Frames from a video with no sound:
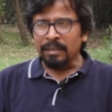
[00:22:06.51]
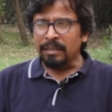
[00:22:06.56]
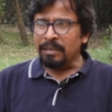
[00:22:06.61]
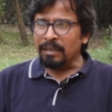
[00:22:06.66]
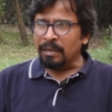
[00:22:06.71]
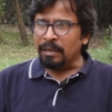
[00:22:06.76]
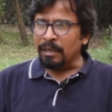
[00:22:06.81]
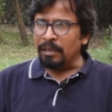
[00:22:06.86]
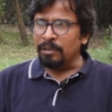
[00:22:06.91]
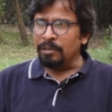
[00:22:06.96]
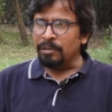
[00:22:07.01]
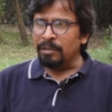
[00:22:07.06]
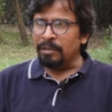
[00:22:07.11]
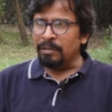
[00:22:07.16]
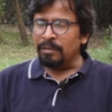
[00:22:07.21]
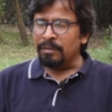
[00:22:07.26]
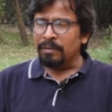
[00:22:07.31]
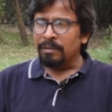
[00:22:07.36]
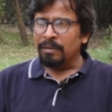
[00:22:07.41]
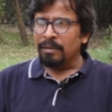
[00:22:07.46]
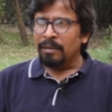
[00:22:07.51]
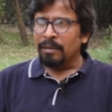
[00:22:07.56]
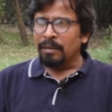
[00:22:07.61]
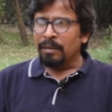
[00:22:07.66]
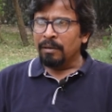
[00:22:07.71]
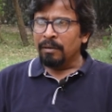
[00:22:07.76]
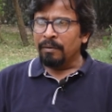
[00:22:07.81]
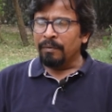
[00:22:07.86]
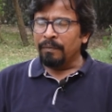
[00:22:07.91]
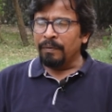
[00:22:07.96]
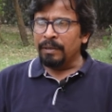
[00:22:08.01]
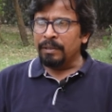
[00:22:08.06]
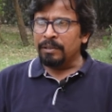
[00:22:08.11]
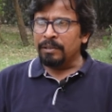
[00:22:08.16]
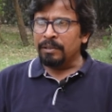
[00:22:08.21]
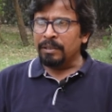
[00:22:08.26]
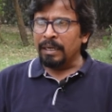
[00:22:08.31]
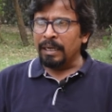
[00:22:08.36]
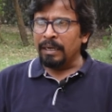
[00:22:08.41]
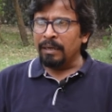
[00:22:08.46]
is the culture
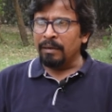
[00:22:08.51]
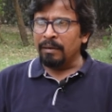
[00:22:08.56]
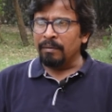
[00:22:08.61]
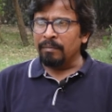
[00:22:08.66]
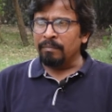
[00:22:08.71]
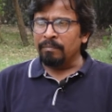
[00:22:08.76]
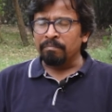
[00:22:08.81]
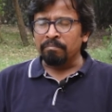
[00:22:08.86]
which can